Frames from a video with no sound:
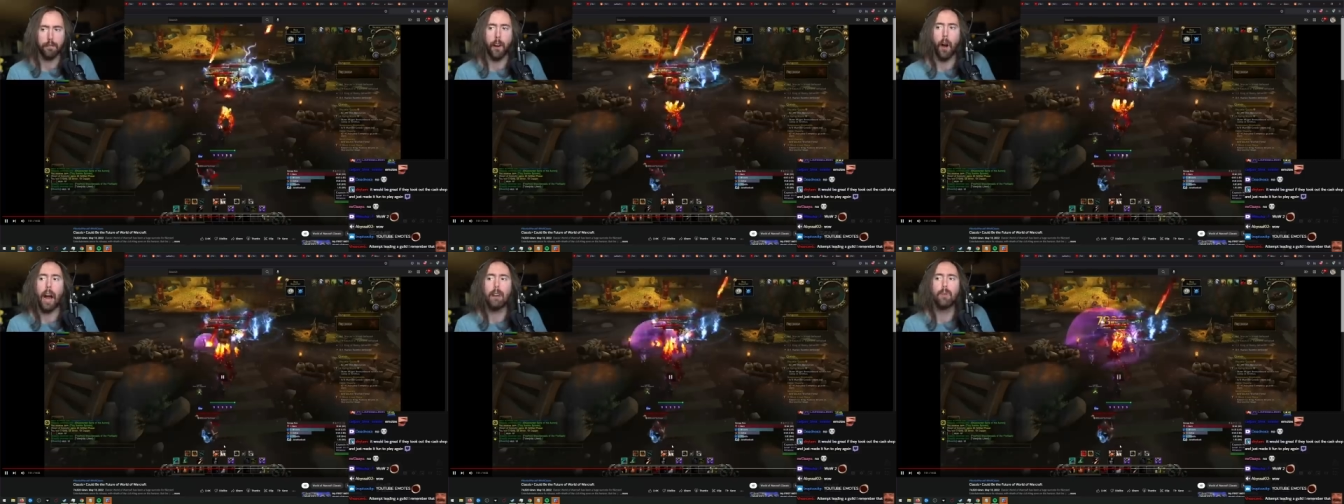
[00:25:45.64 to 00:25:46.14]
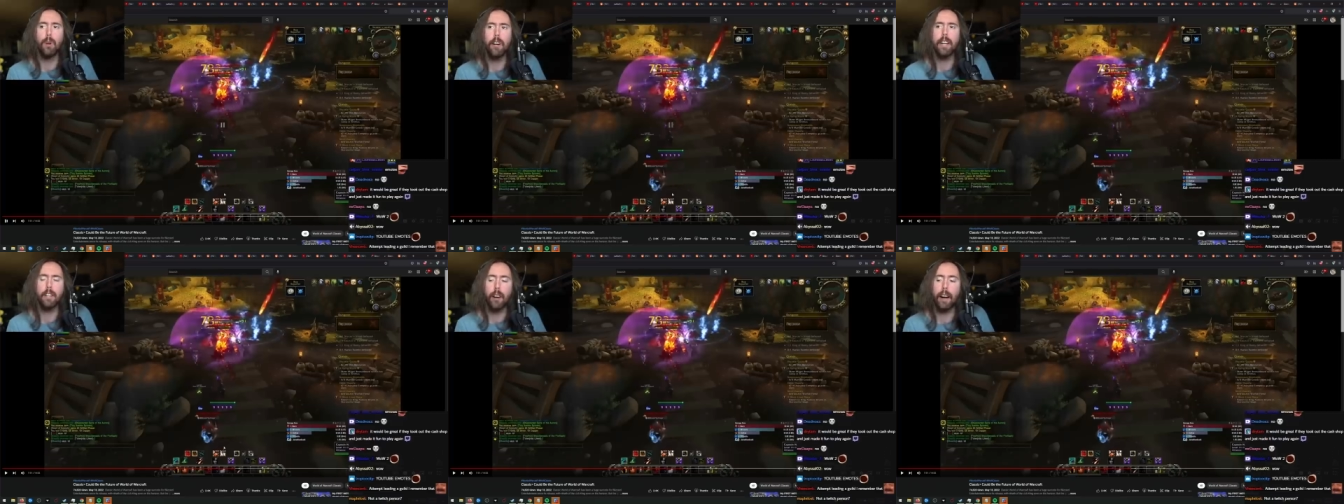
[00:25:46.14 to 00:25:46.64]
Speaking I
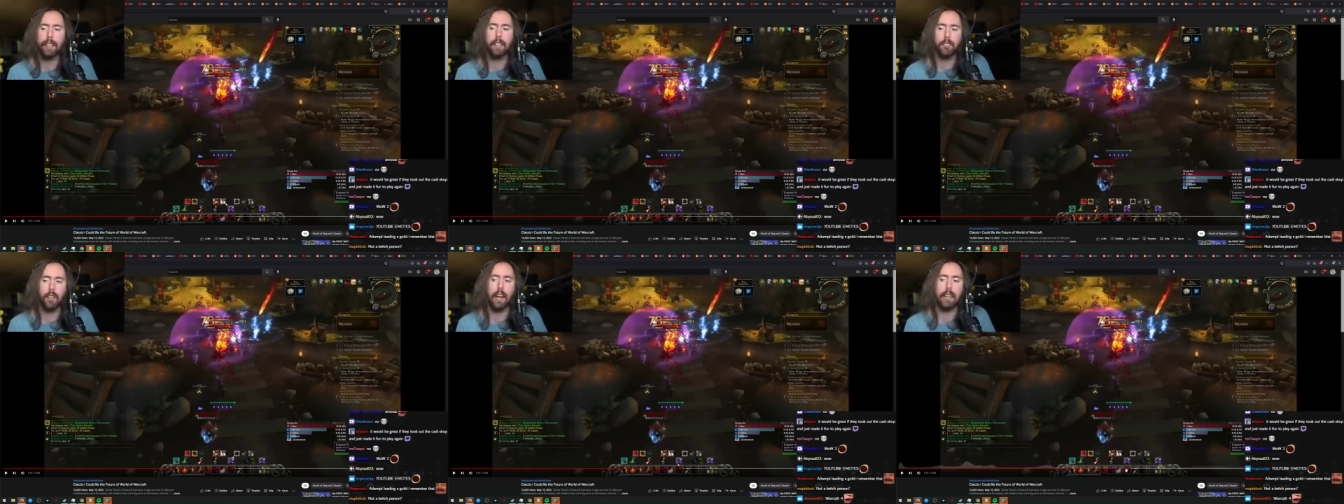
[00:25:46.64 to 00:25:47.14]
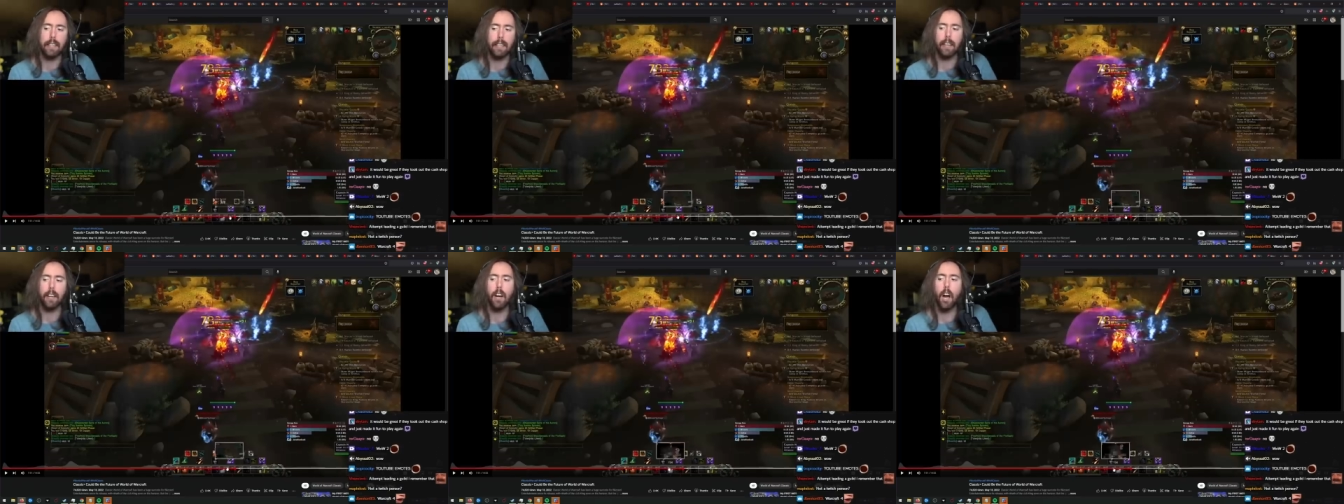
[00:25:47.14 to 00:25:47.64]
really liked his
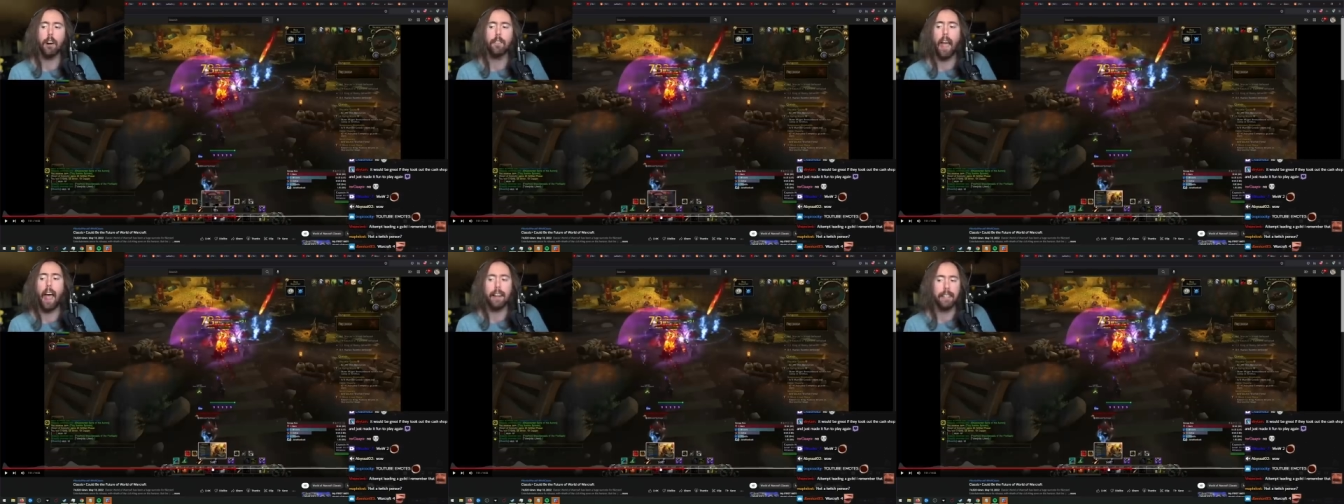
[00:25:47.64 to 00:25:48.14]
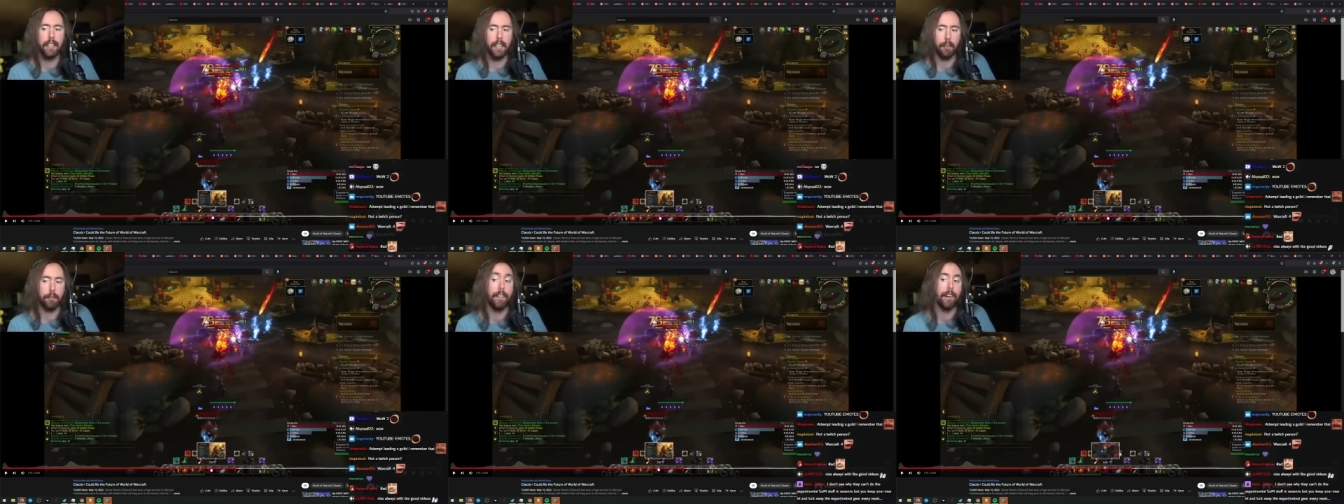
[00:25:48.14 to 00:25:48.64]
idea of adding in
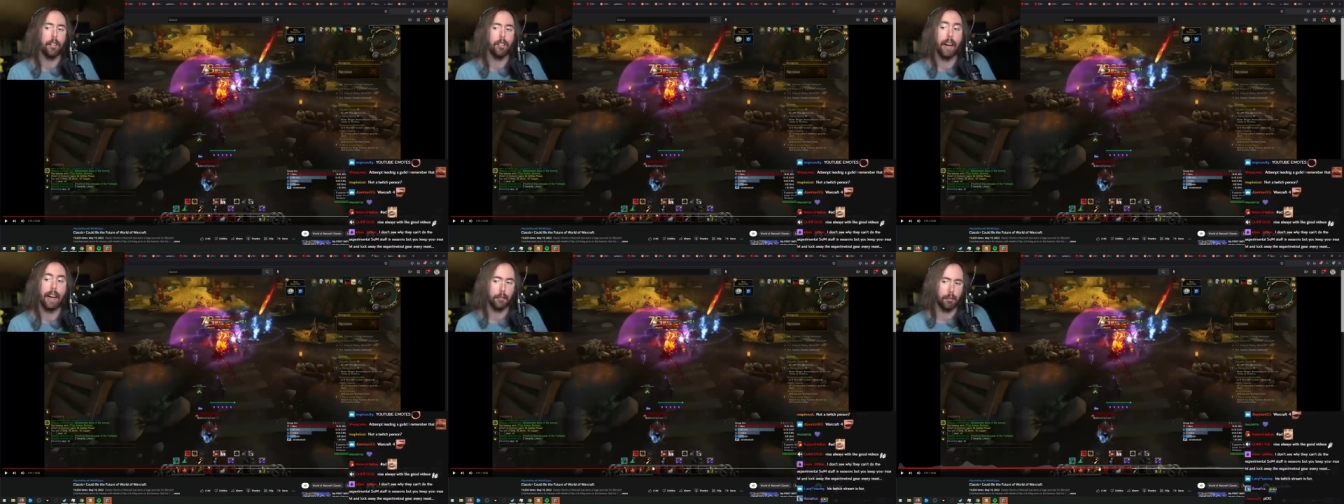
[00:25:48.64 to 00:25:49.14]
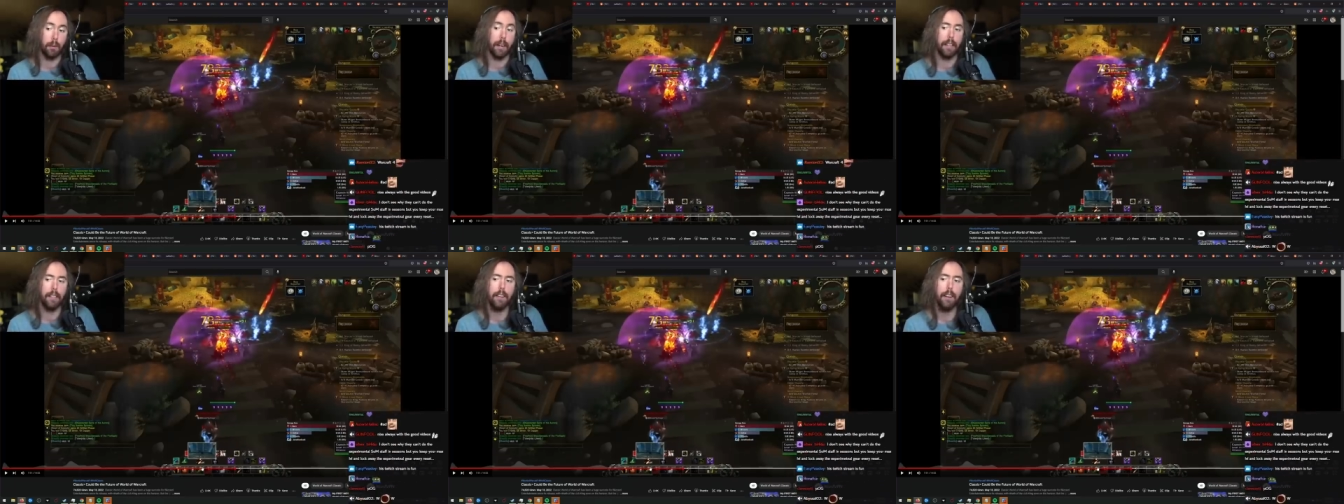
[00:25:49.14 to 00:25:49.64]
a Feralas raid.